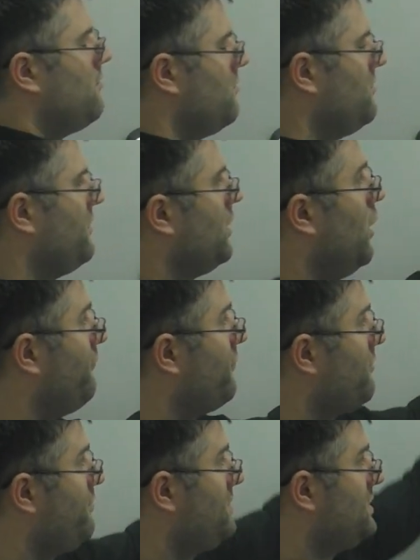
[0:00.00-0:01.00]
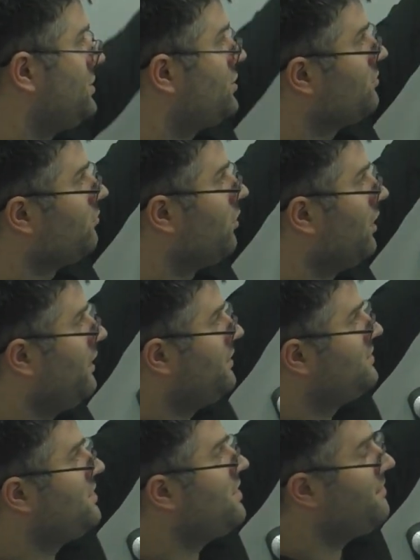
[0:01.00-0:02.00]
moving up from position
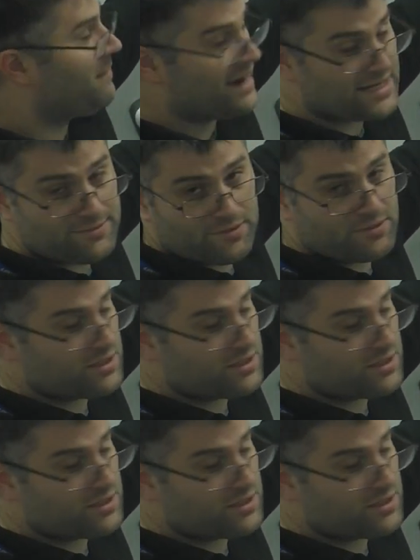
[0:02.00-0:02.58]
1 to the maximum